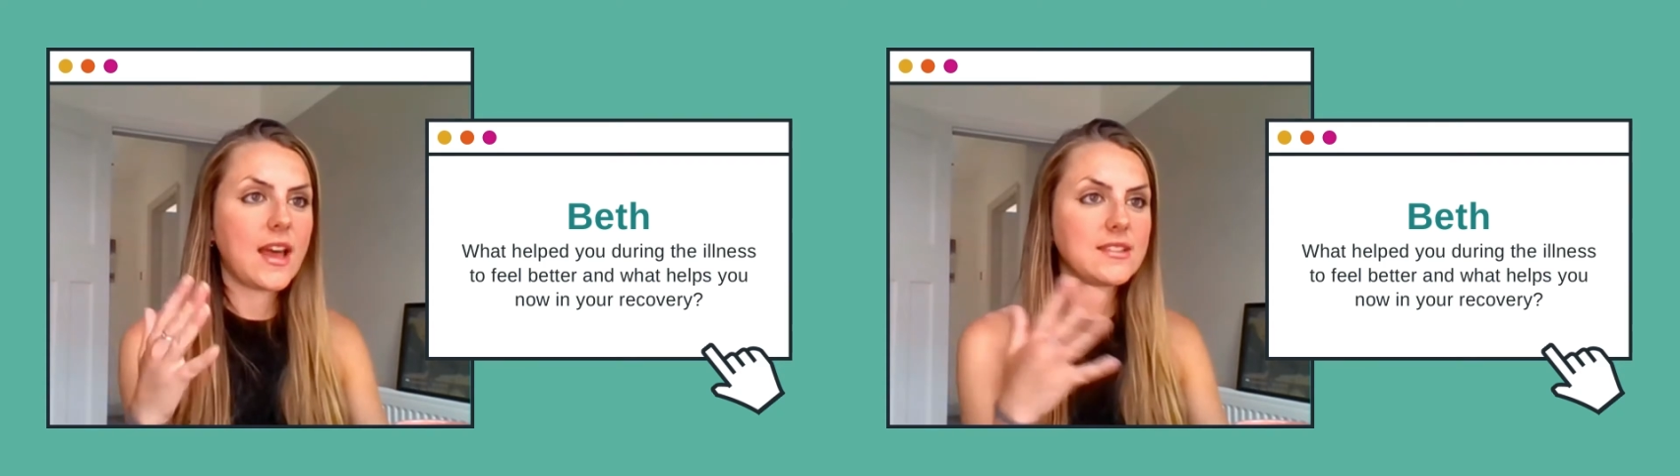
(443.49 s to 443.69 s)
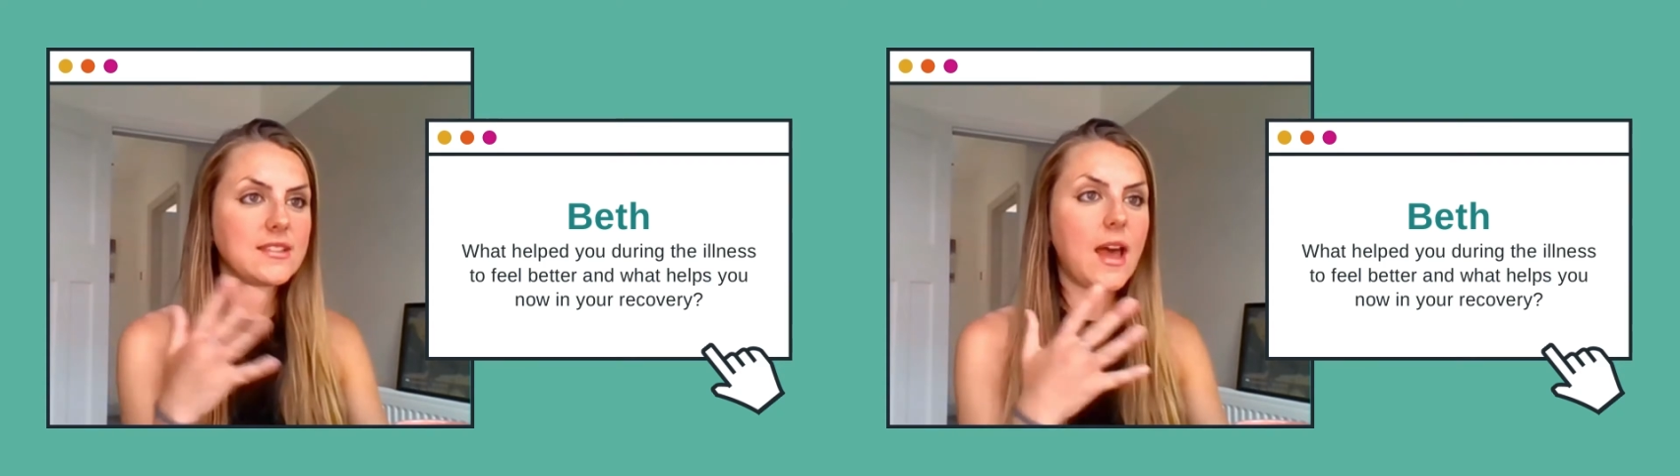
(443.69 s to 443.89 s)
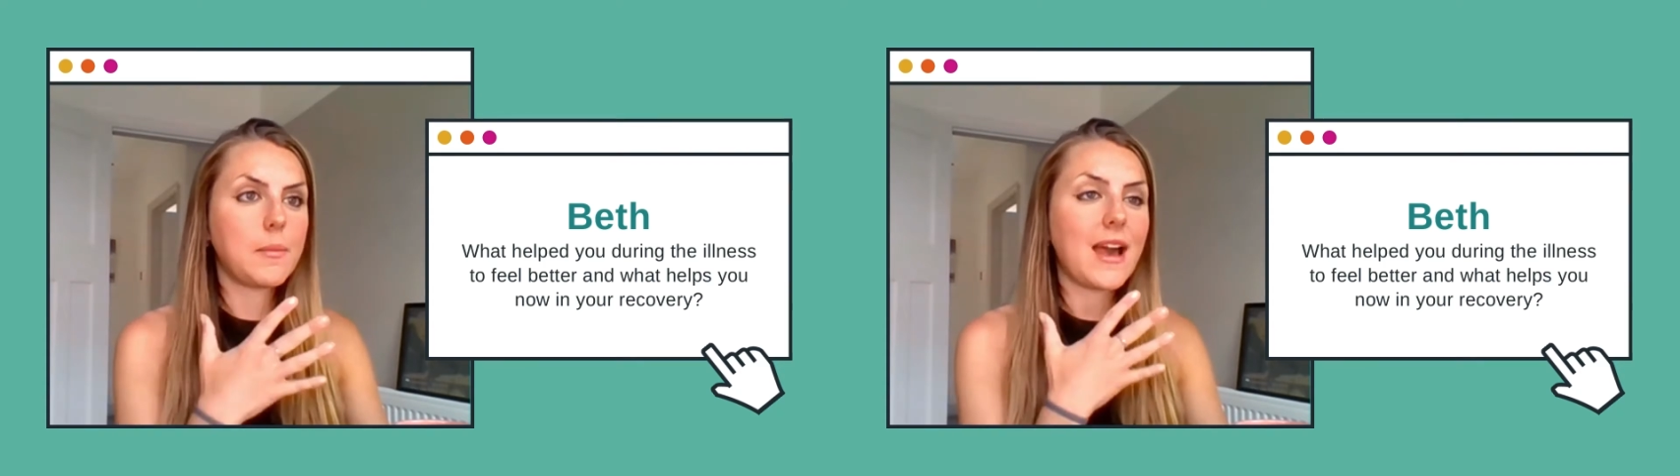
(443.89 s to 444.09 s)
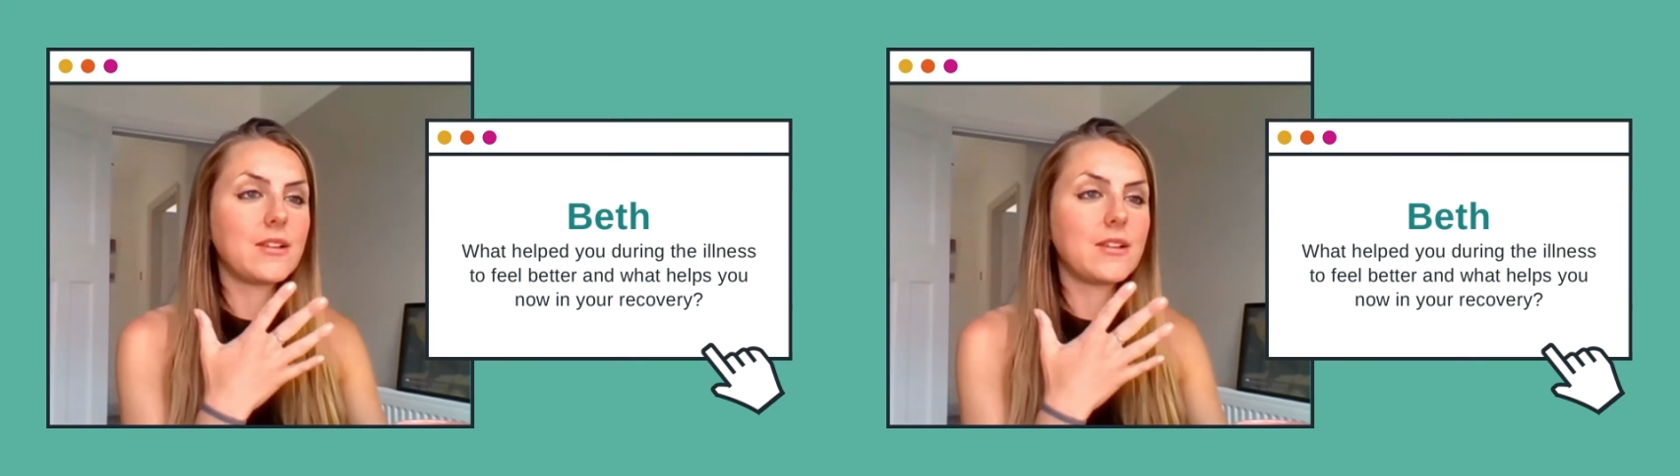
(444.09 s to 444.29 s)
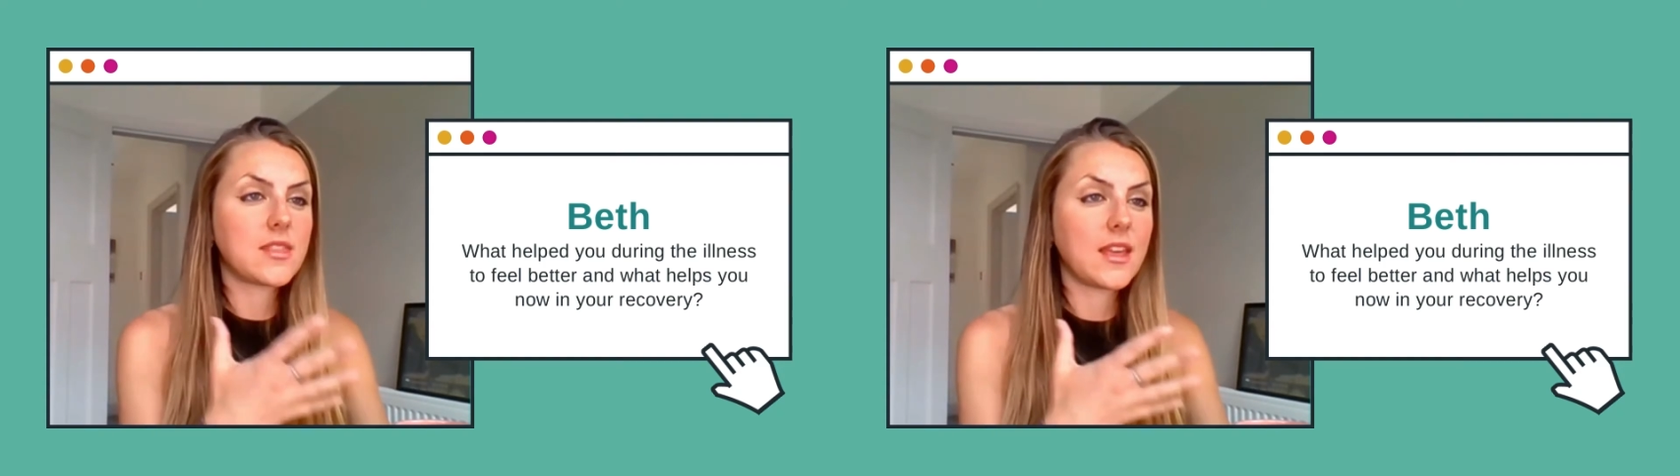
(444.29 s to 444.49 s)
and
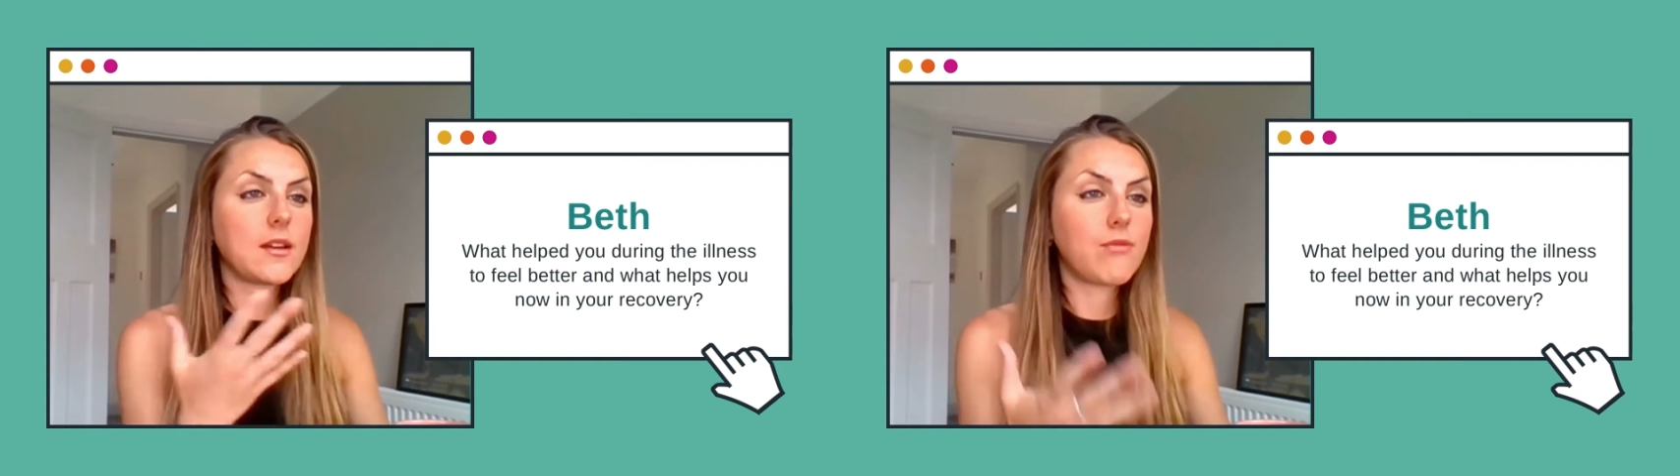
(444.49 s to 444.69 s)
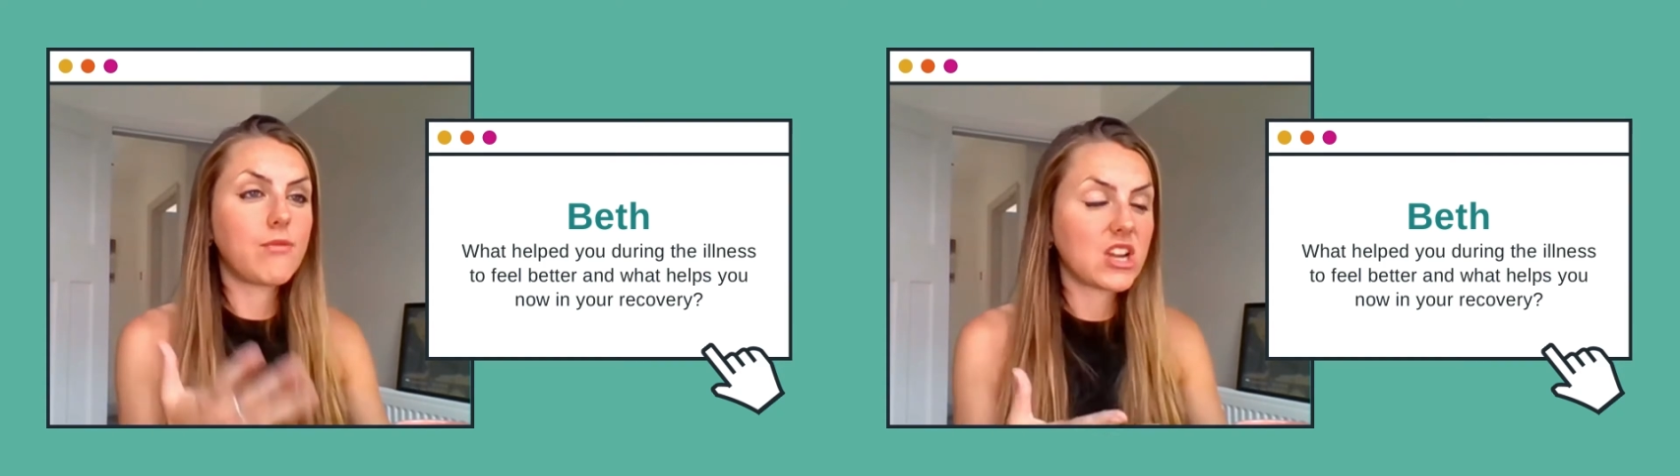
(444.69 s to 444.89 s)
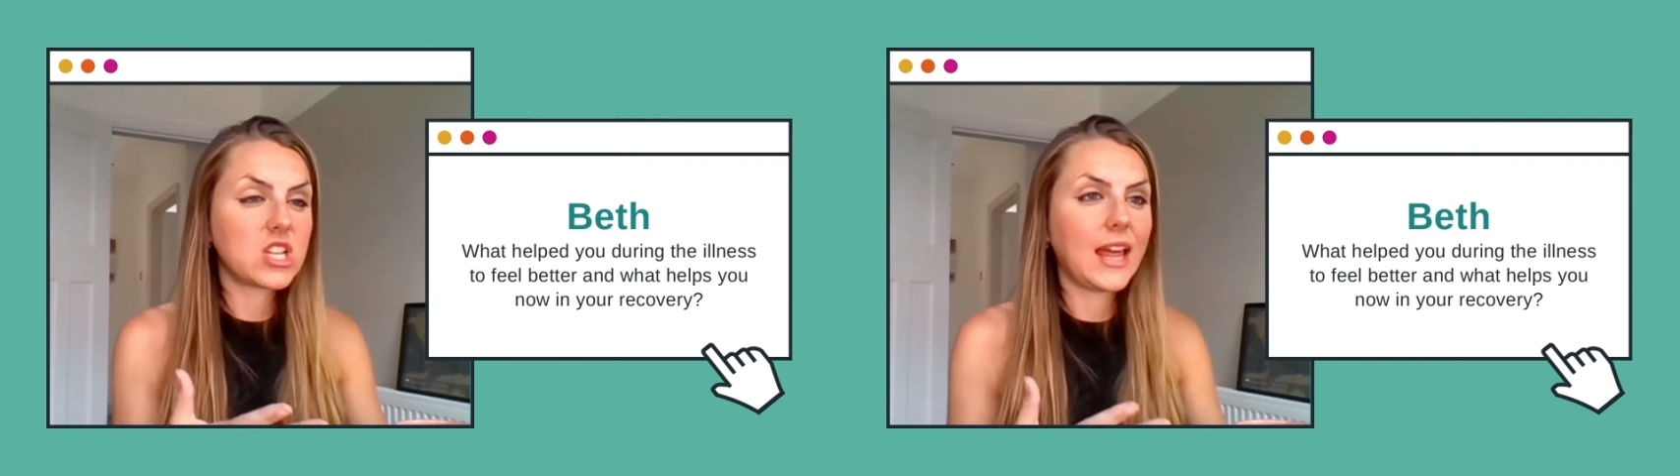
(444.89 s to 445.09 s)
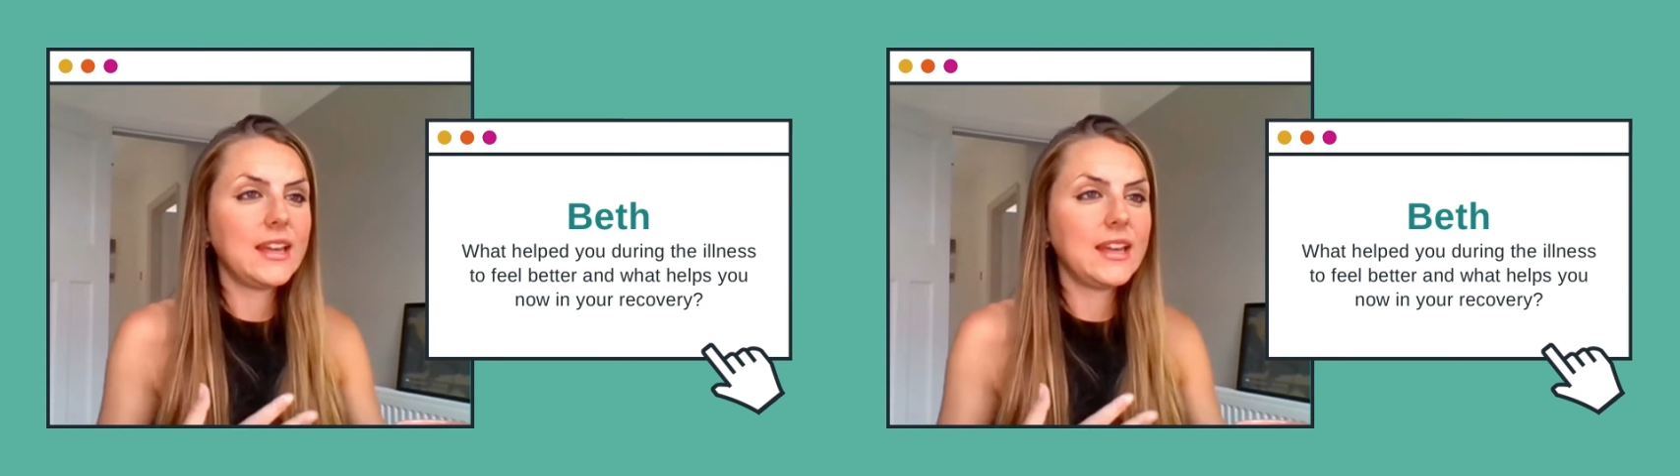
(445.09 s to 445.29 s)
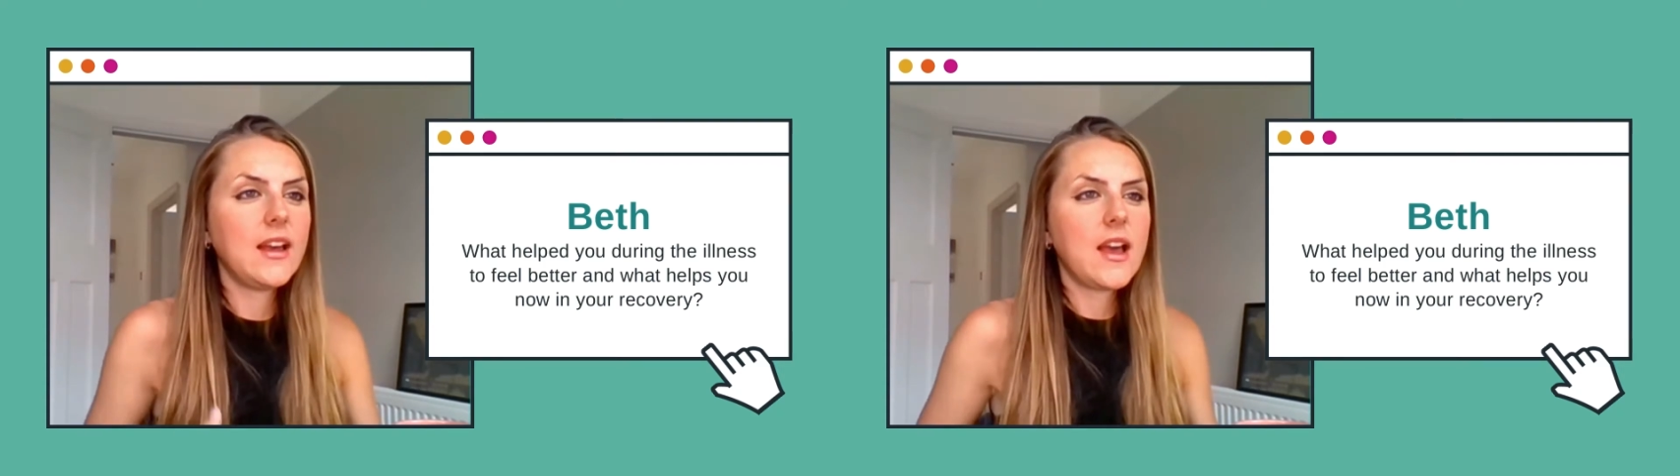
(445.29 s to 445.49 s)
be able to think
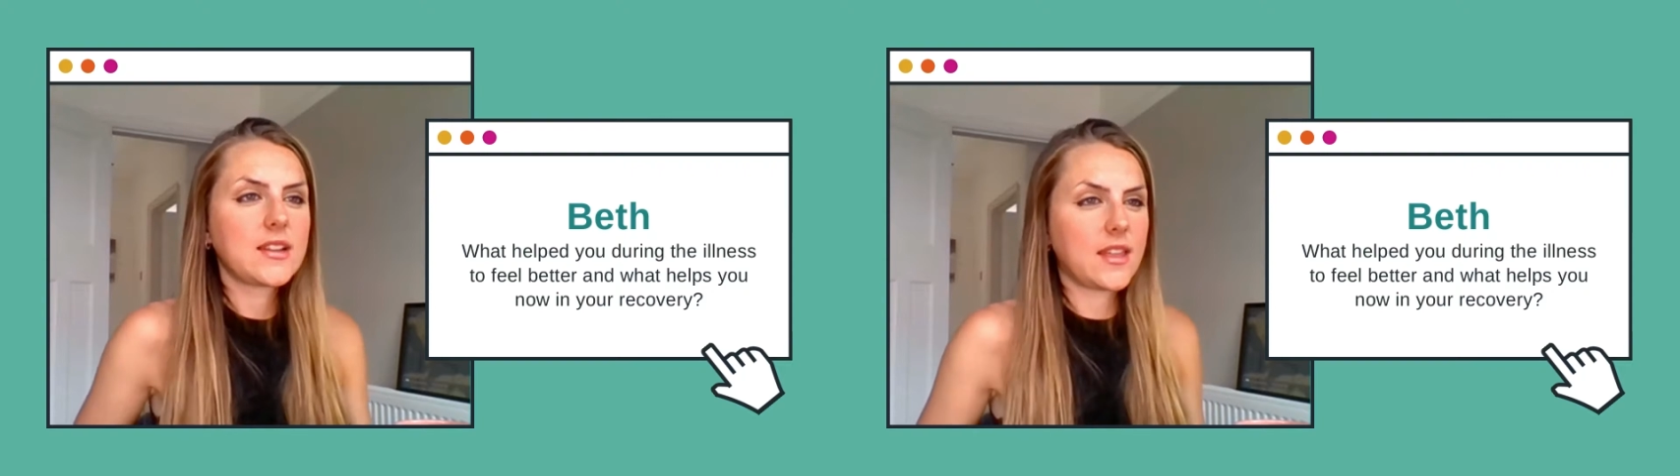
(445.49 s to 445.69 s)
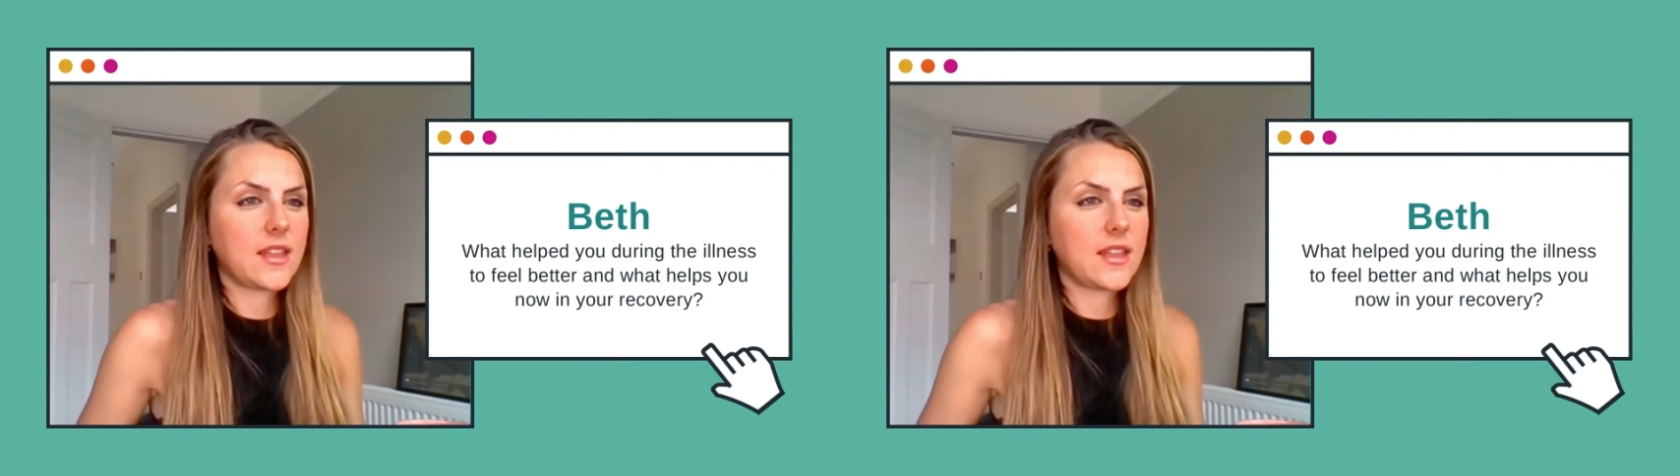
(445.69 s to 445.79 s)
rationally,